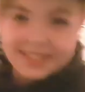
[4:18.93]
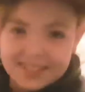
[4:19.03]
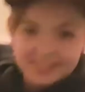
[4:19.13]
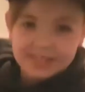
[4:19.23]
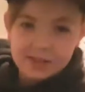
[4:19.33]

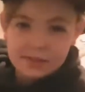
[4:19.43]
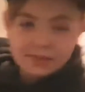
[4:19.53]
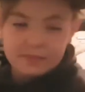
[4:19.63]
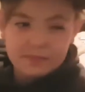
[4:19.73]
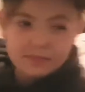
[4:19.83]
I
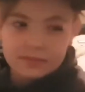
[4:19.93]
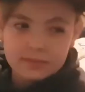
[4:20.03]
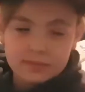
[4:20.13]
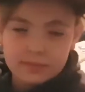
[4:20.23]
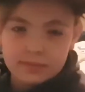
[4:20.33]

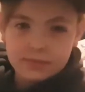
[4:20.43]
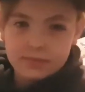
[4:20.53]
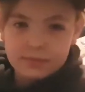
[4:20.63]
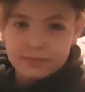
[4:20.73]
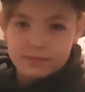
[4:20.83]
dare
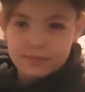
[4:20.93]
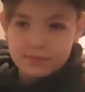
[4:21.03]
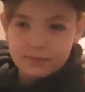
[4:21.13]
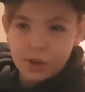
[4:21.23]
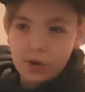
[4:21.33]
you.
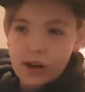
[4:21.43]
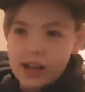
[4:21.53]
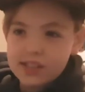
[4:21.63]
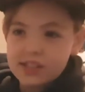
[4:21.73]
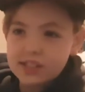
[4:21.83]
No
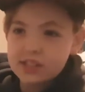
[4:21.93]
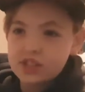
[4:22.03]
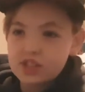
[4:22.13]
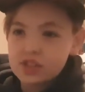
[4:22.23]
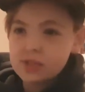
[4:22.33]
asking to
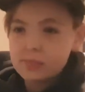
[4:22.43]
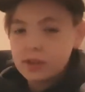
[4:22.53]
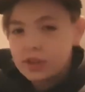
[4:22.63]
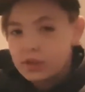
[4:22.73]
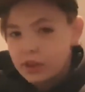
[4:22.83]
scream that
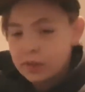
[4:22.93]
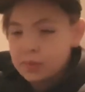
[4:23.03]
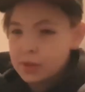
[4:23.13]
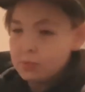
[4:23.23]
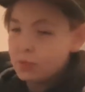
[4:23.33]
you like
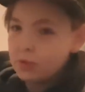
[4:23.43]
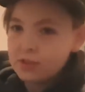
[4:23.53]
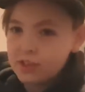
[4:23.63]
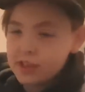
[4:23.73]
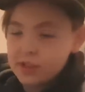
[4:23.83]
people.
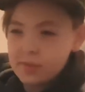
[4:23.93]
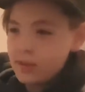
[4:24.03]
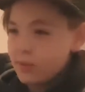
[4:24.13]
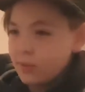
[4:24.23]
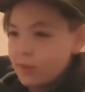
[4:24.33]
That's gonna be your
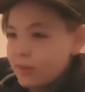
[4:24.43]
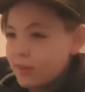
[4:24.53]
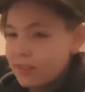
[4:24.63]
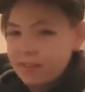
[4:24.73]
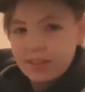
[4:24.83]

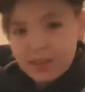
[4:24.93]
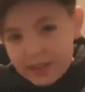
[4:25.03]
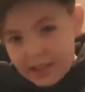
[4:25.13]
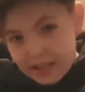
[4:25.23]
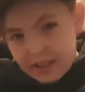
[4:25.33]

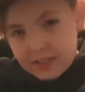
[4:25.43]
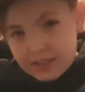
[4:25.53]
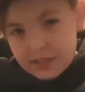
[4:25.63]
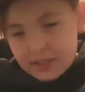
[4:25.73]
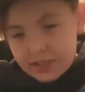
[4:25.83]
rule. Okay.